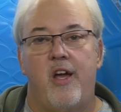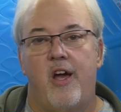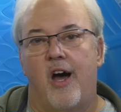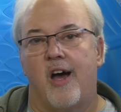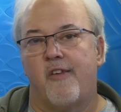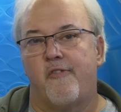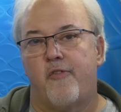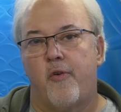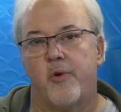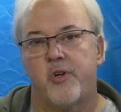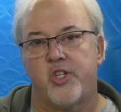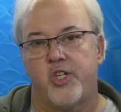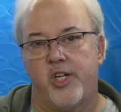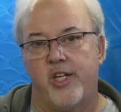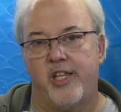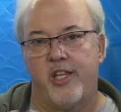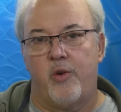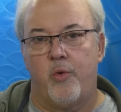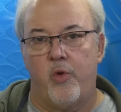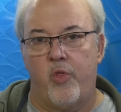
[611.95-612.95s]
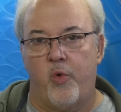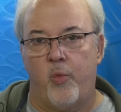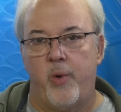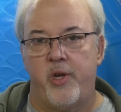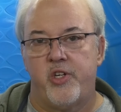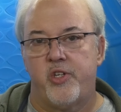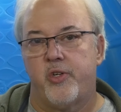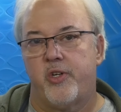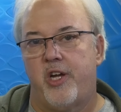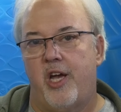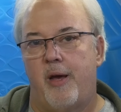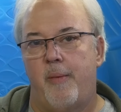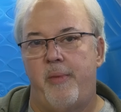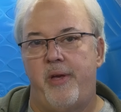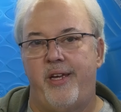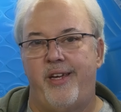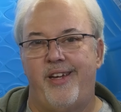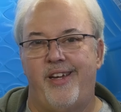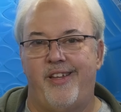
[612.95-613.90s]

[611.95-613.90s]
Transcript: Unfortunately, with winter coming,